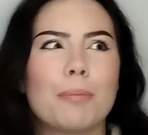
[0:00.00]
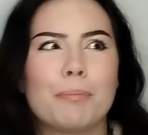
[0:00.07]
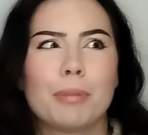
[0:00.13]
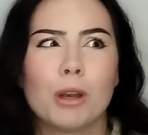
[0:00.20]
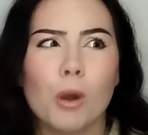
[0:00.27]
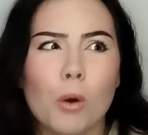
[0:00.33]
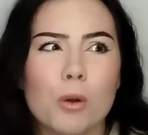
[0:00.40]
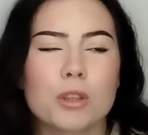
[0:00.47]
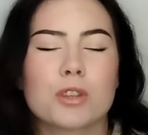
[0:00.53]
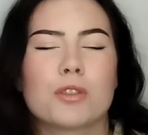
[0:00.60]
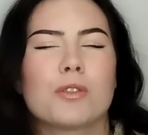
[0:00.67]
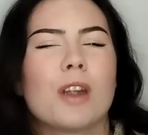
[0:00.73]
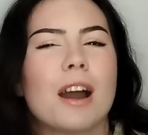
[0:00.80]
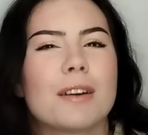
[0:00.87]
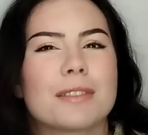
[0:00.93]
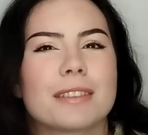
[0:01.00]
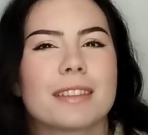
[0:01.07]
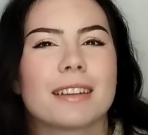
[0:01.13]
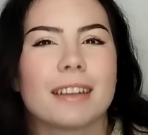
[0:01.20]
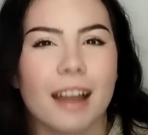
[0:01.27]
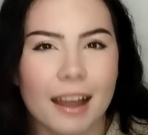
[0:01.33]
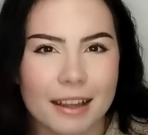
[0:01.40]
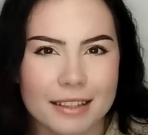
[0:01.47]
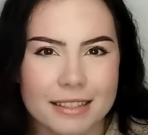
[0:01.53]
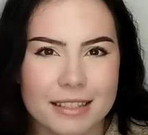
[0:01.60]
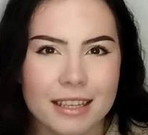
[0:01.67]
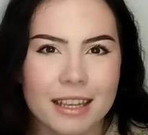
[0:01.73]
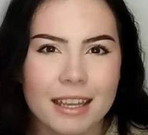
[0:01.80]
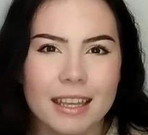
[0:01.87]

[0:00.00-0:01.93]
applause throughout the night